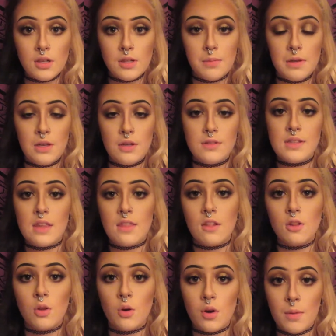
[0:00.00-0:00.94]
I'm using
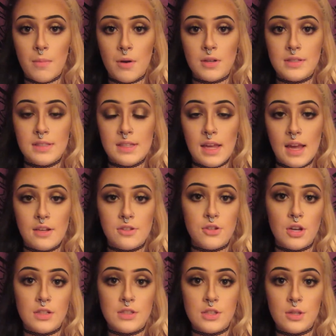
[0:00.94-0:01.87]
the Mercier
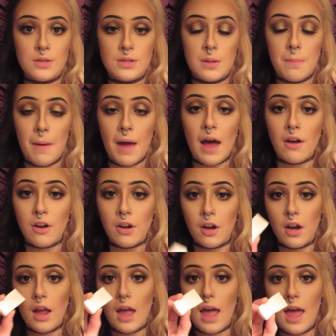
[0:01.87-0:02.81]
translucent powder
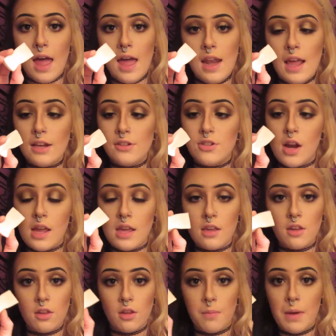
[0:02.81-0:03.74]
and a
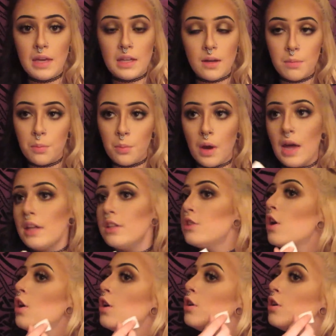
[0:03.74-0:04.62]
triangular makeup wedge